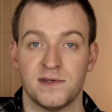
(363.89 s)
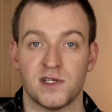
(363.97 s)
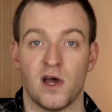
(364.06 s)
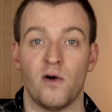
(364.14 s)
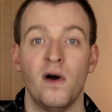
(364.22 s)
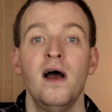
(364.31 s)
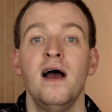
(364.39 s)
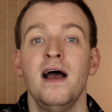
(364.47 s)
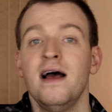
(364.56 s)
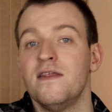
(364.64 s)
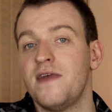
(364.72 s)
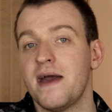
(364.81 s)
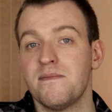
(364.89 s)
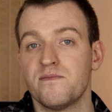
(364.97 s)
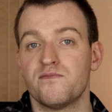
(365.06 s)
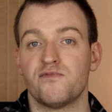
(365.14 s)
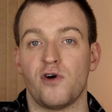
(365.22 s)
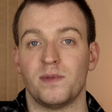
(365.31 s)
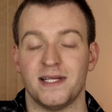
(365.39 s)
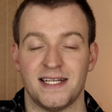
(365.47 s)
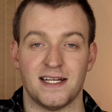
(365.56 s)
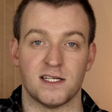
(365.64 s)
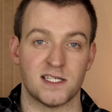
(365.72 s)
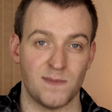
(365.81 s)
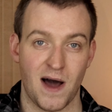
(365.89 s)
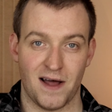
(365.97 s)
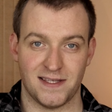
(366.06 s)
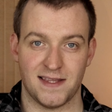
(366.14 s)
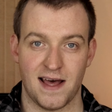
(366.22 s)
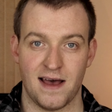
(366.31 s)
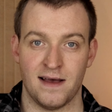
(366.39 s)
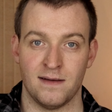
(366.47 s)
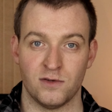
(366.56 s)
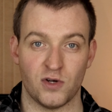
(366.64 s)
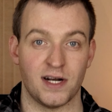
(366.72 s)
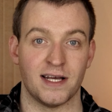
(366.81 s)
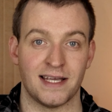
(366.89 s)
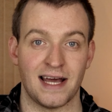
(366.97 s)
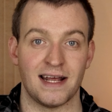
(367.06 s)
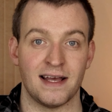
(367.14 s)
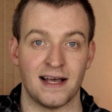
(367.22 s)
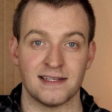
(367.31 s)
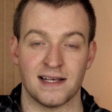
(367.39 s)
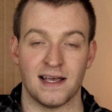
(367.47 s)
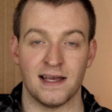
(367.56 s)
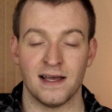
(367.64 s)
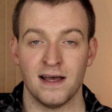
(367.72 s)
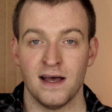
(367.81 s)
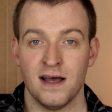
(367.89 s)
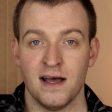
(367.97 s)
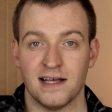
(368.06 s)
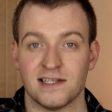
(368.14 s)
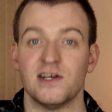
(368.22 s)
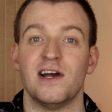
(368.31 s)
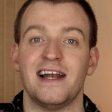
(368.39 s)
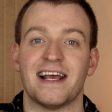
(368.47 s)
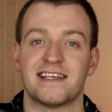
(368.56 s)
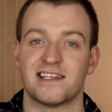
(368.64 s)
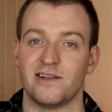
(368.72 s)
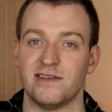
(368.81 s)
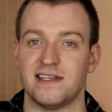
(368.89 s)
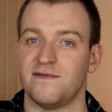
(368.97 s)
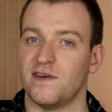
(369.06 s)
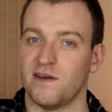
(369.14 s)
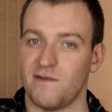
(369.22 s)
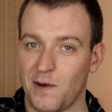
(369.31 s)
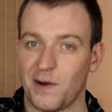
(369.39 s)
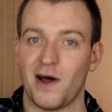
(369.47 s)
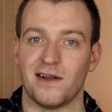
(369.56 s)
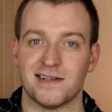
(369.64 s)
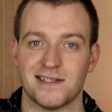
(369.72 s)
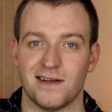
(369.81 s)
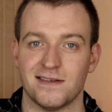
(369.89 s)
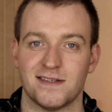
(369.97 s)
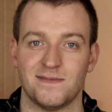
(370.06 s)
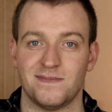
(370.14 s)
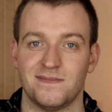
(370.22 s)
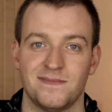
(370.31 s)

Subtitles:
So they probably did a smart there, trying to get it as an early exclusive for their own consoles.